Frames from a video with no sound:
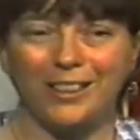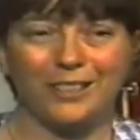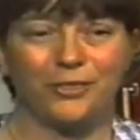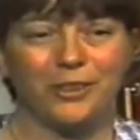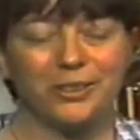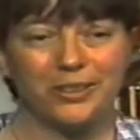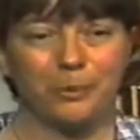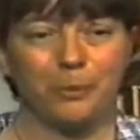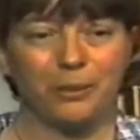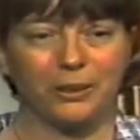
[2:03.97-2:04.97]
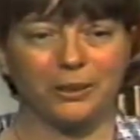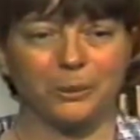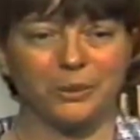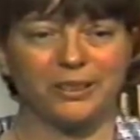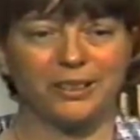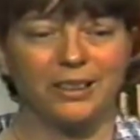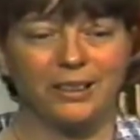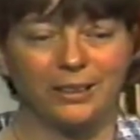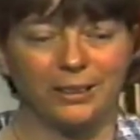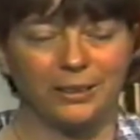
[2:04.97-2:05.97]
As far as equipment goes,
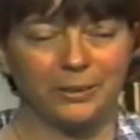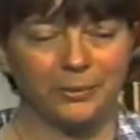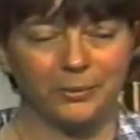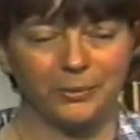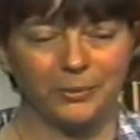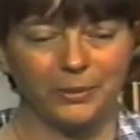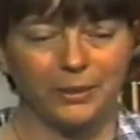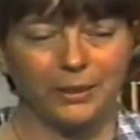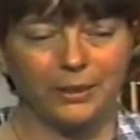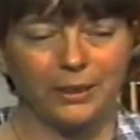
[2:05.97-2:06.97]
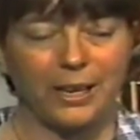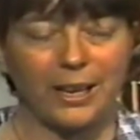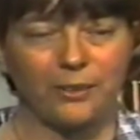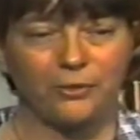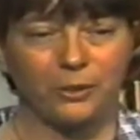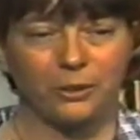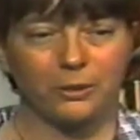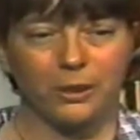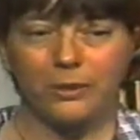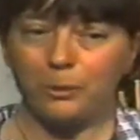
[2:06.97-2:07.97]
I have
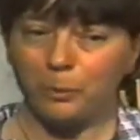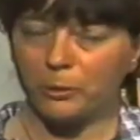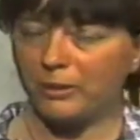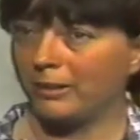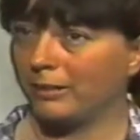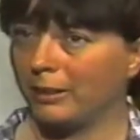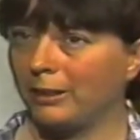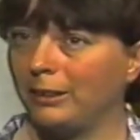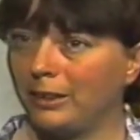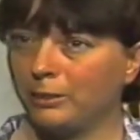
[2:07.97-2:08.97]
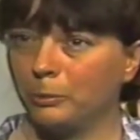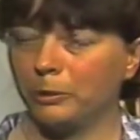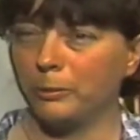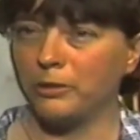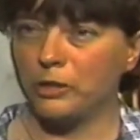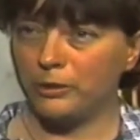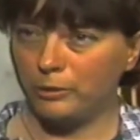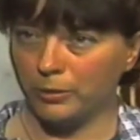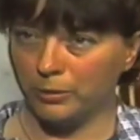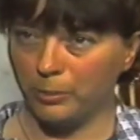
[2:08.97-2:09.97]
other processes that I like to work with
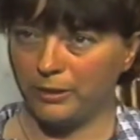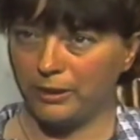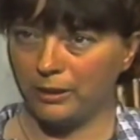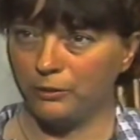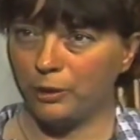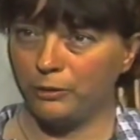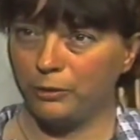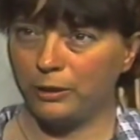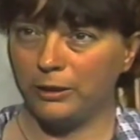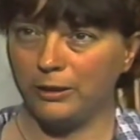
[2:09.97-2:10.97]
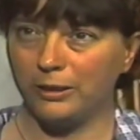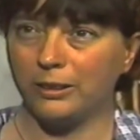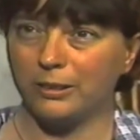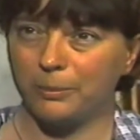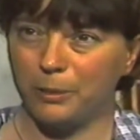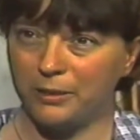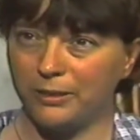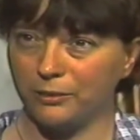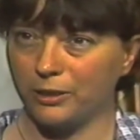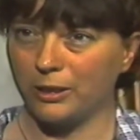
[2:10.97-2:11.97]
children with that involve very
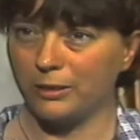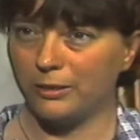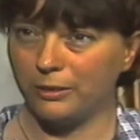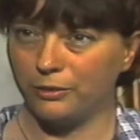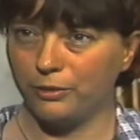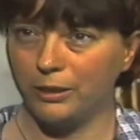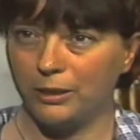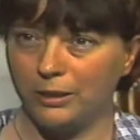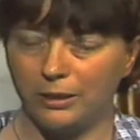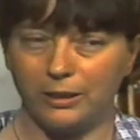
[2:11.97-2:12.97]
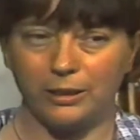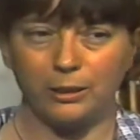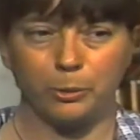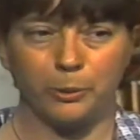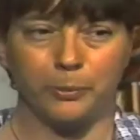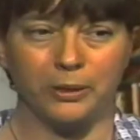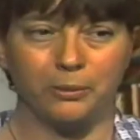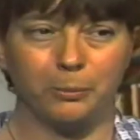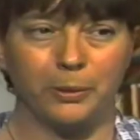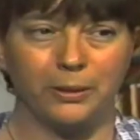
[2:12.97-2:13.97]
inexpensive kinds of equipment,
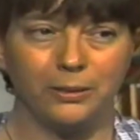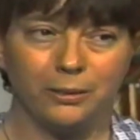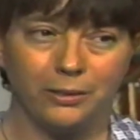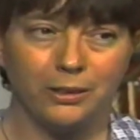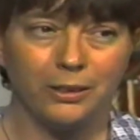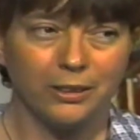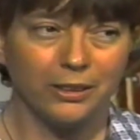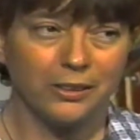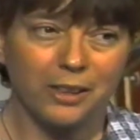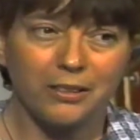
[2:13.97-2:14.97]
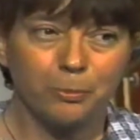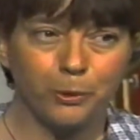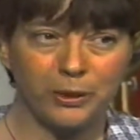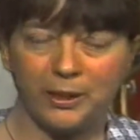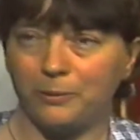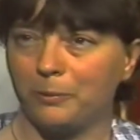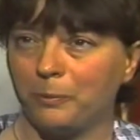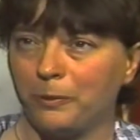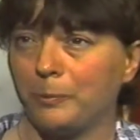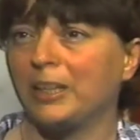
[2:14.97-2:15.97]
but that's pretty
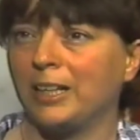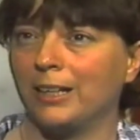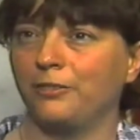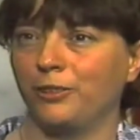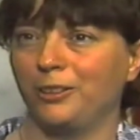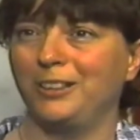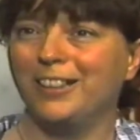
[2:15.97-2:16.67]
big handful.